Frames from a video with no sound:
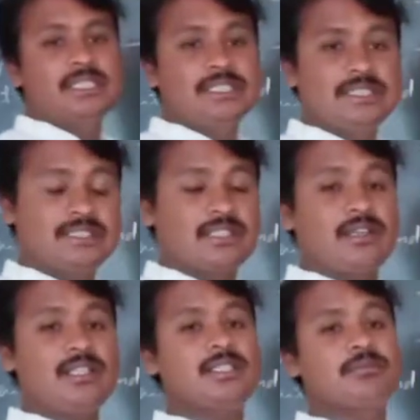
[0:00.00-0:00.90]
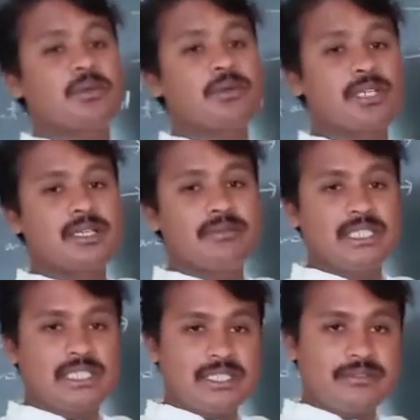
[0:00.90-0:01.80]
These are all the programming
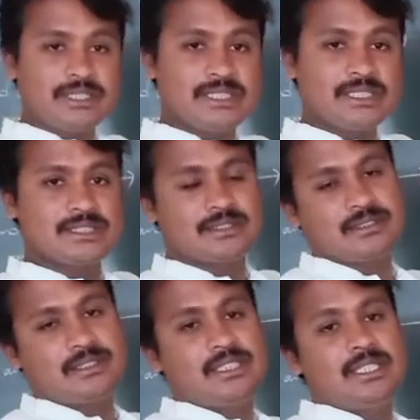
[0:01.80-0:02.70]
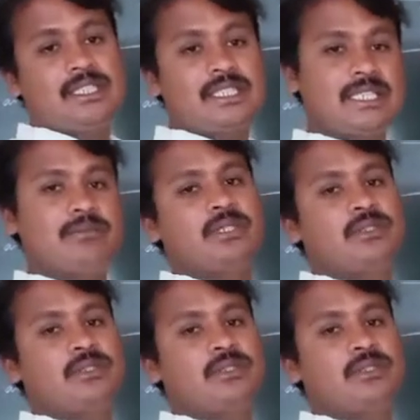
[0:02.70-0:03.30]
languages came into